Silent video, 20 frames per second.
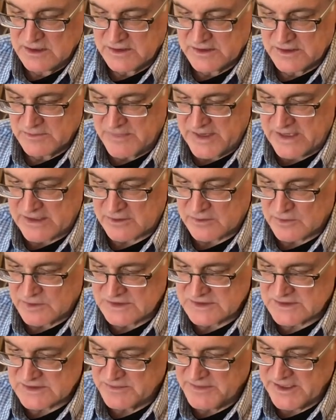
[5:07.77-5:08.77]
the manor
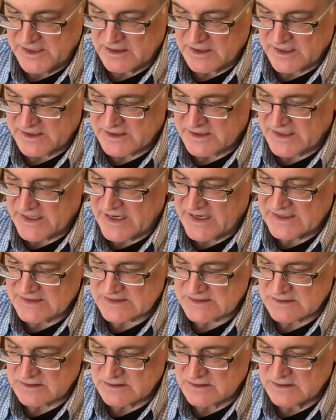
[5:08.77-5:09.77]
was to me like a
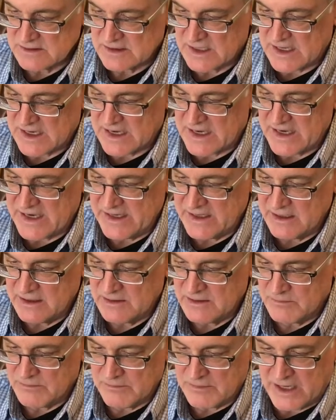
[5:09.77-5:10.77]
castle, high,
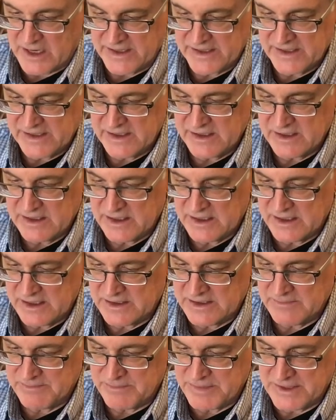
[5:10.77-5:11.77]
mighty,
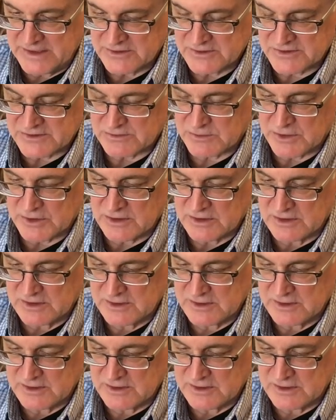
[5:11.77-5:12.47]
and impenetrable.